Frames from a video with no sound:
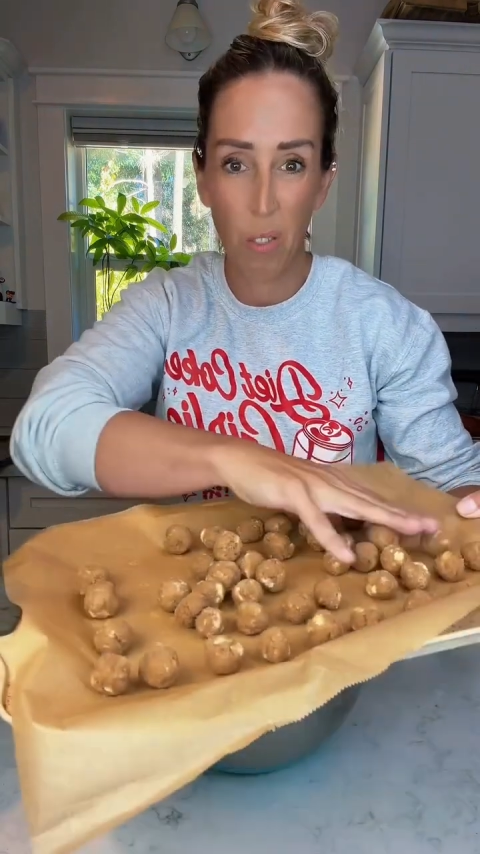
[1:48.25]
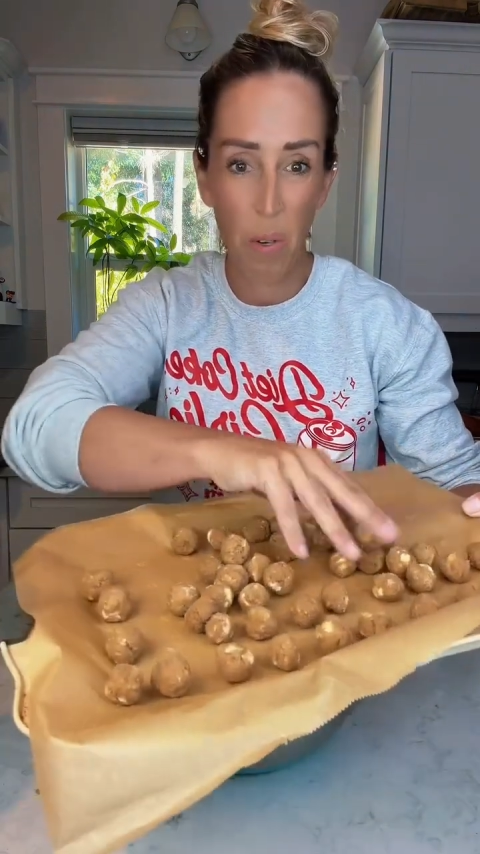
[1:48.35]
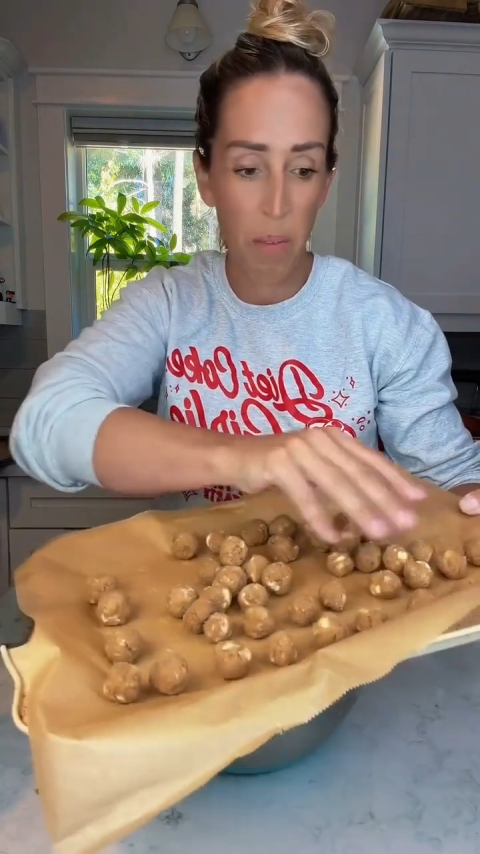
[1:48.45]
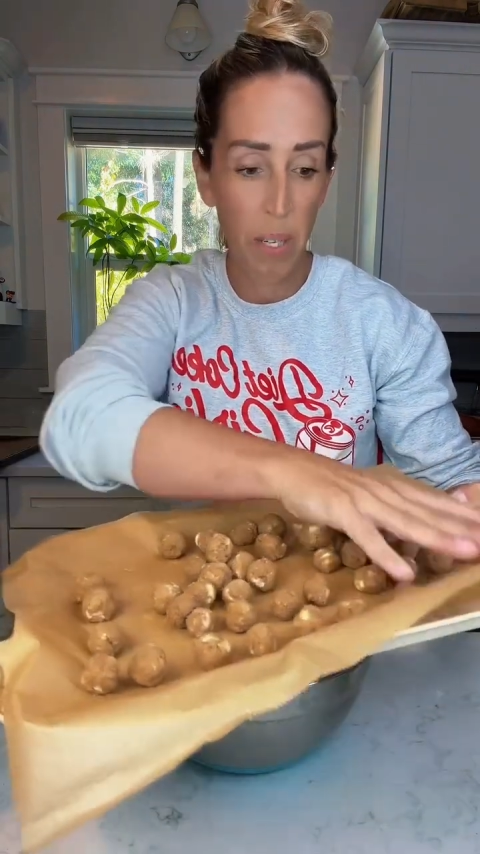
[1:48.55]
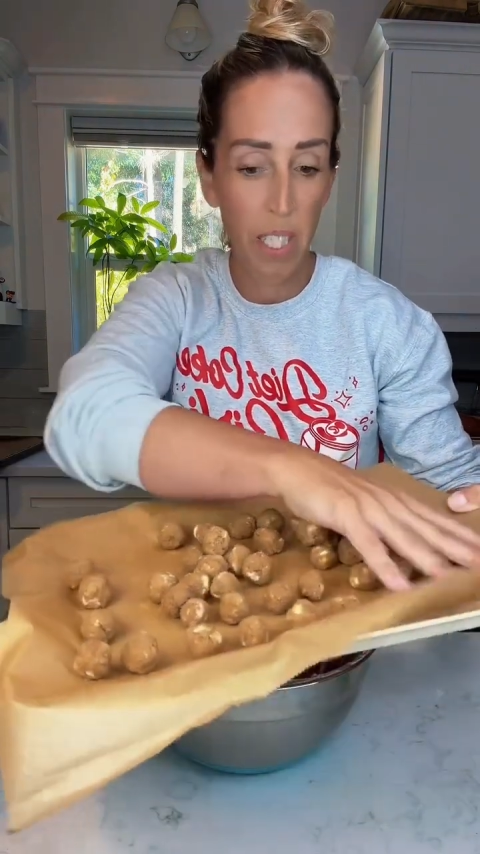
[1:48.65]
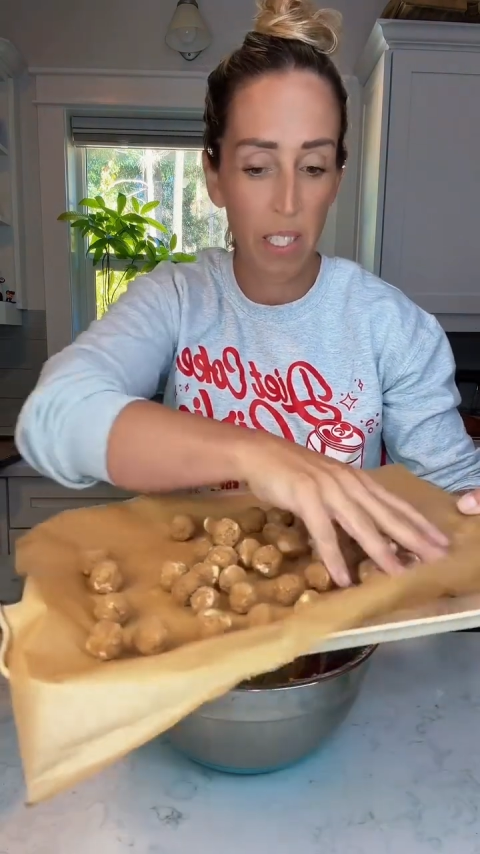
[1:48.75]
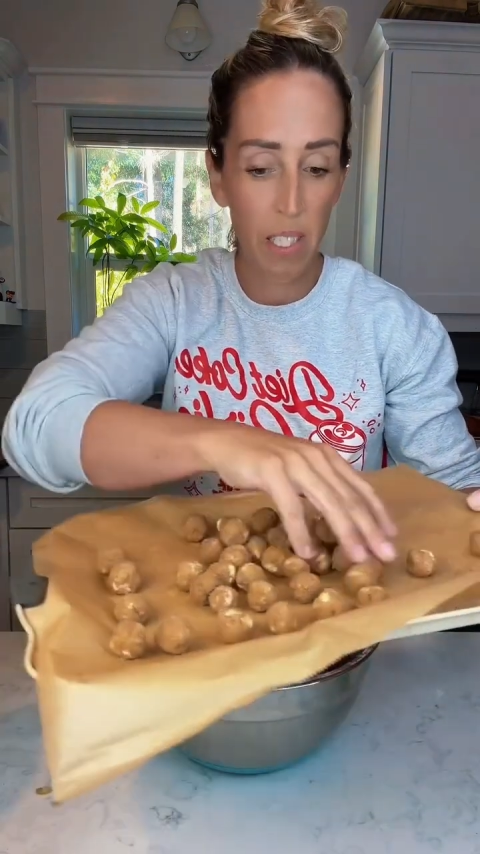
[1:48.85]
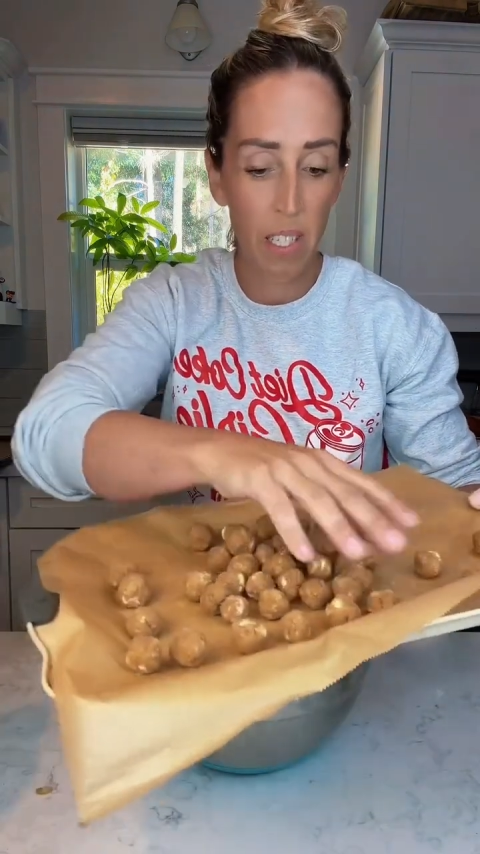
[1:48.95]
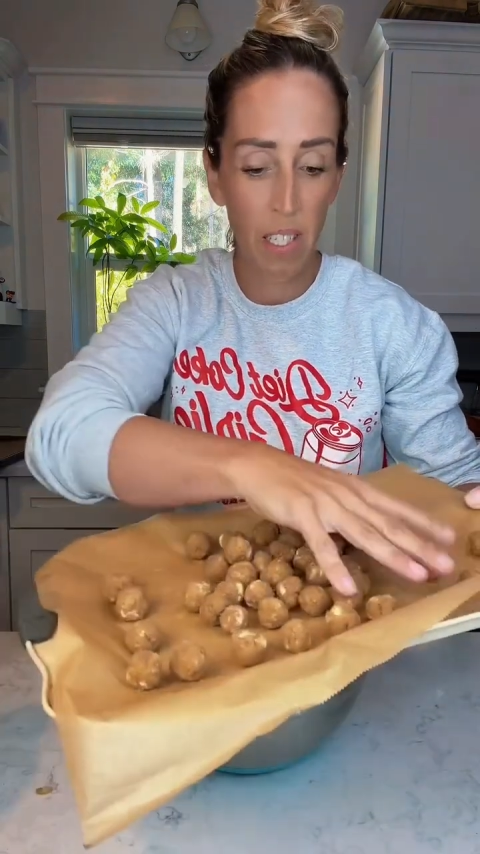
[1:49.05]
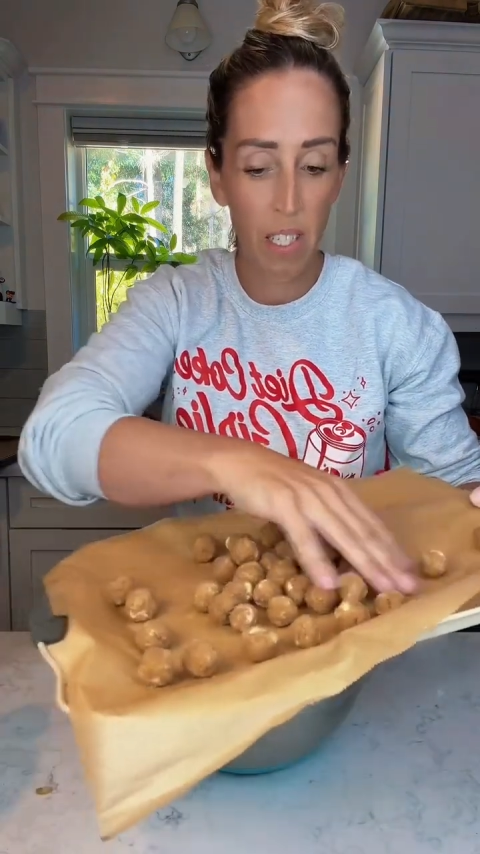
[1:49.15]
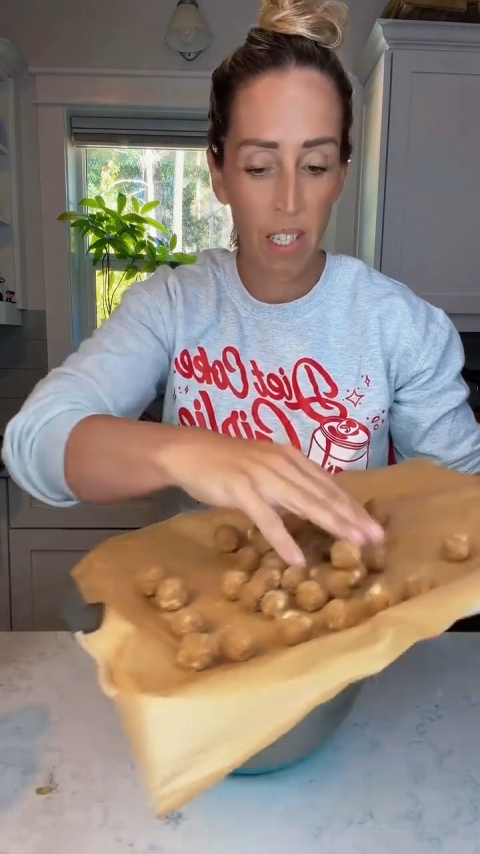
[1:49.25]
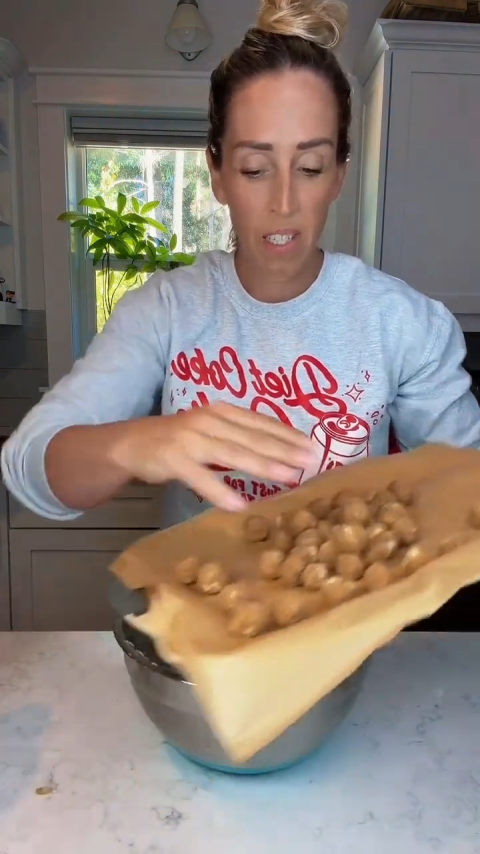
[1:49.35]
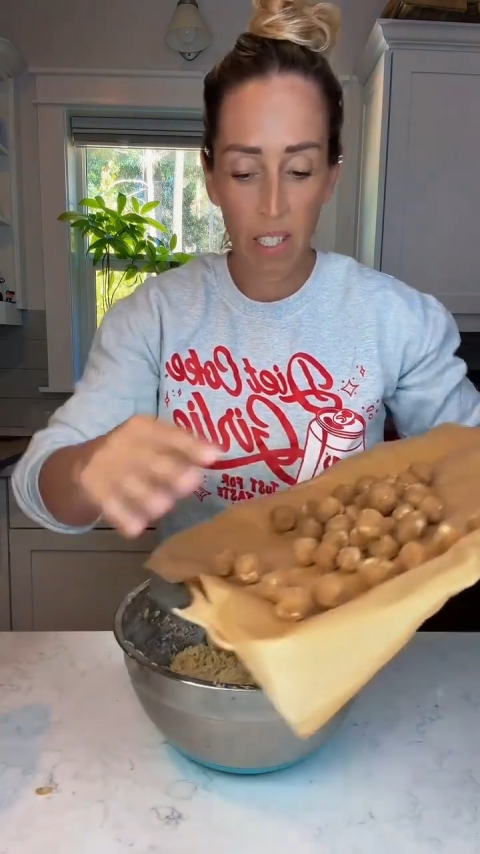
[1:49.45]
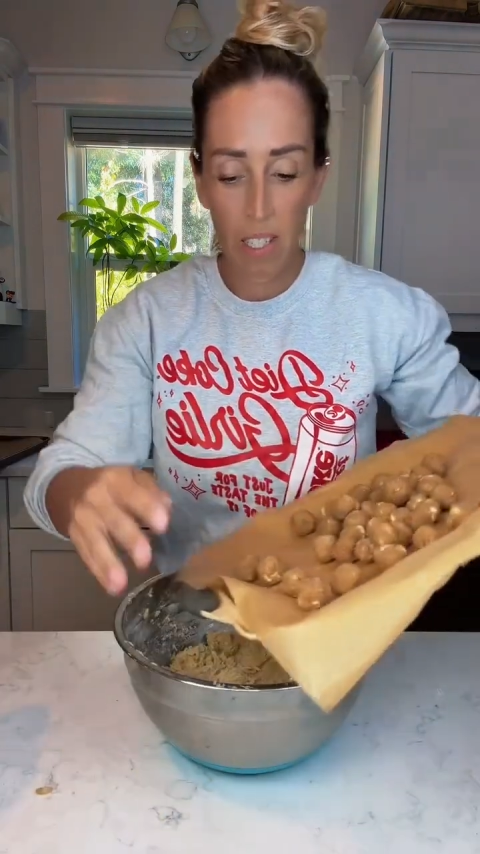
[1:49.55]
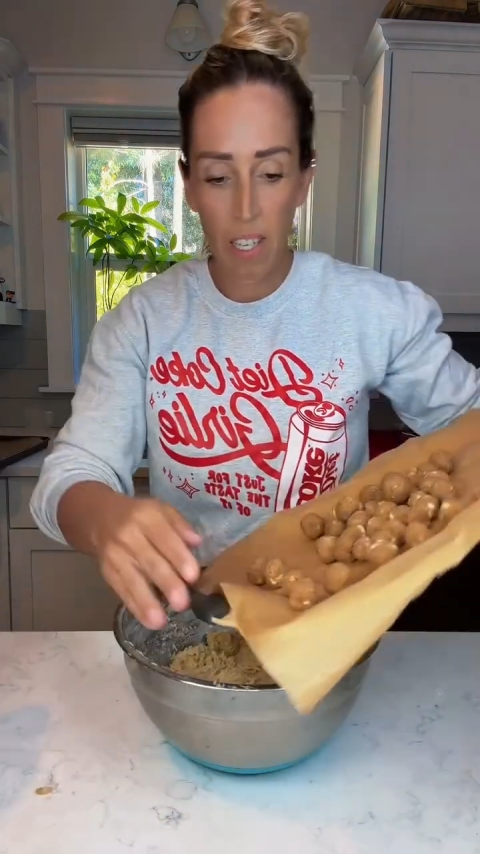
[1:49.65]
20 minutes.
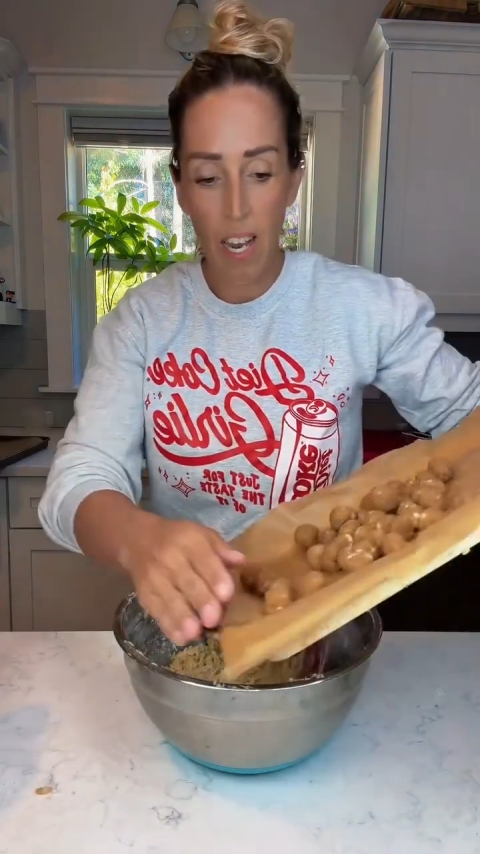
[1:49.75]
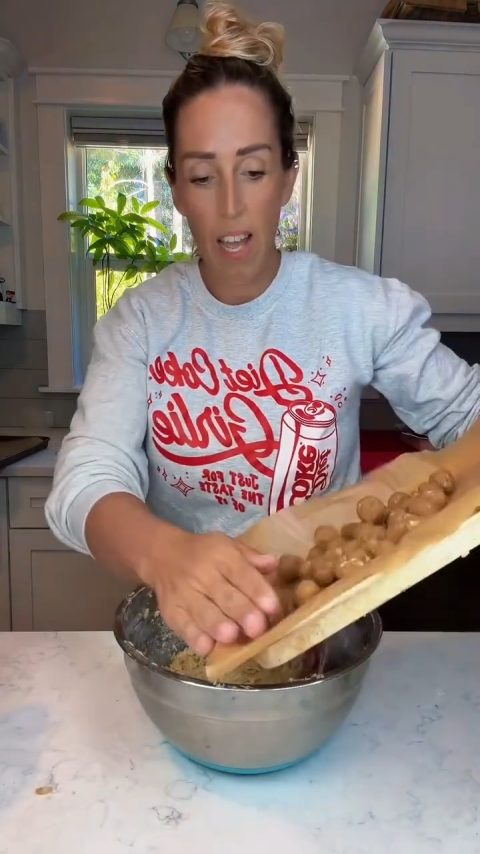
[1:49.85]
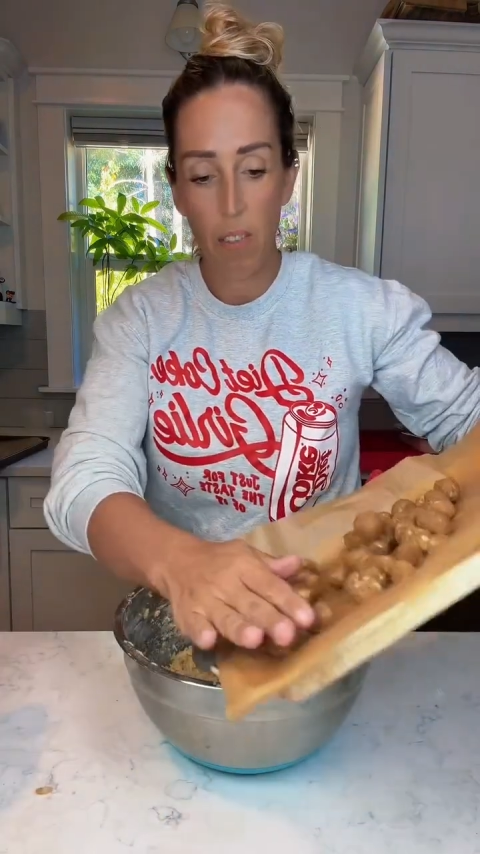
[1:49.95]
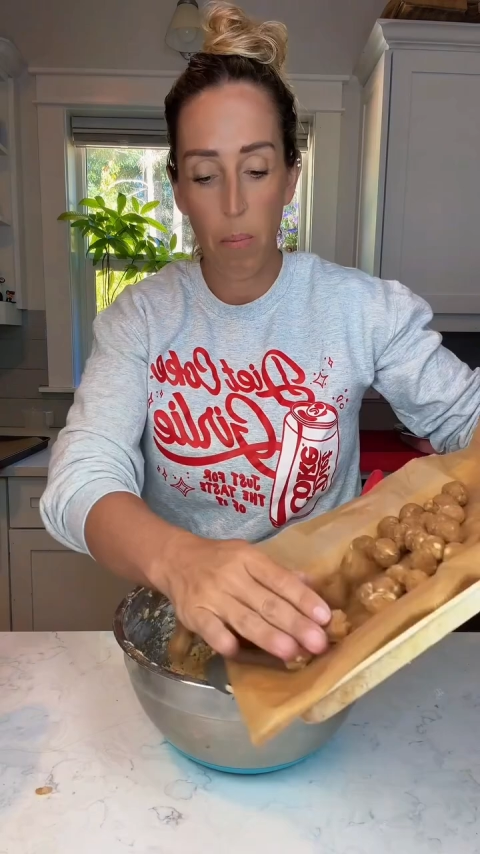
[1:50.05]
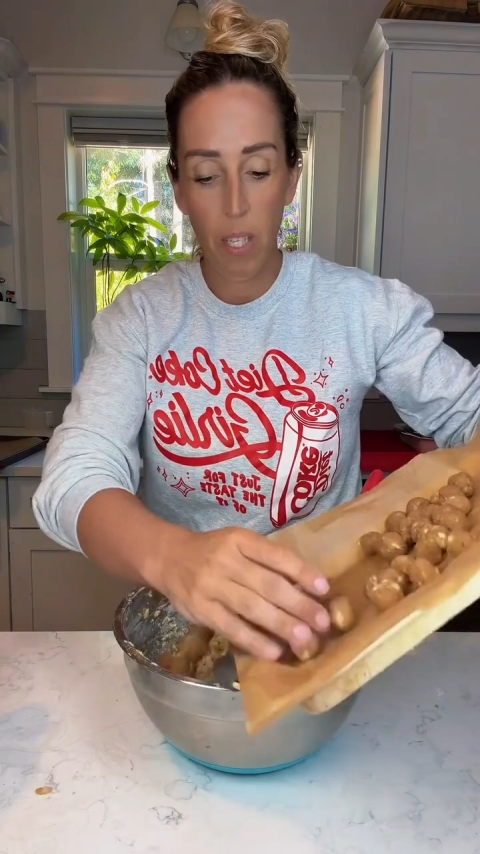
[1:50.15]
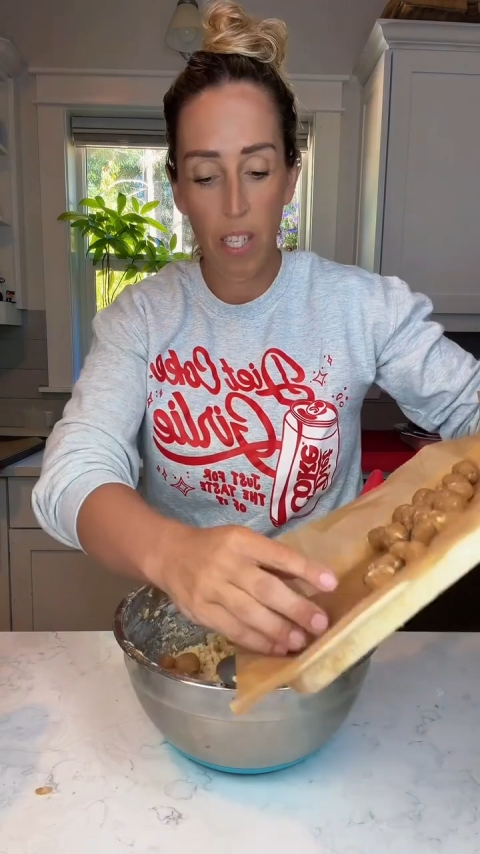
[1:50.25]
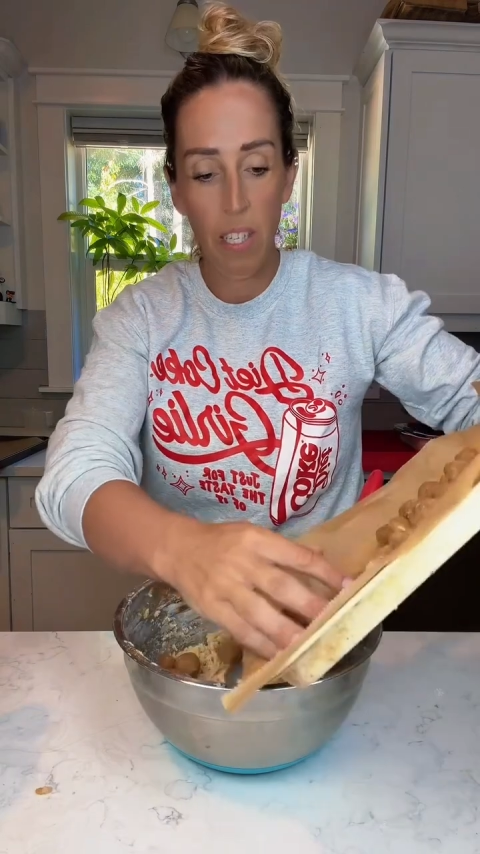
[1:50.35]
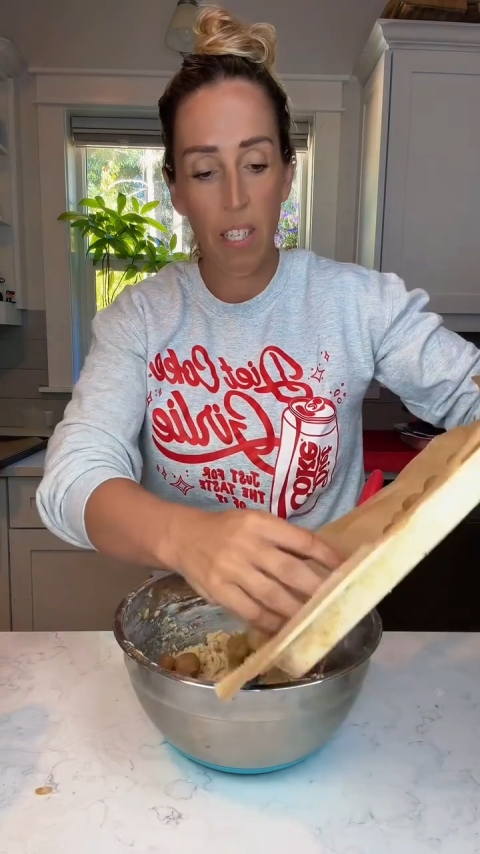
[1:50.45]
Gonna add them all in.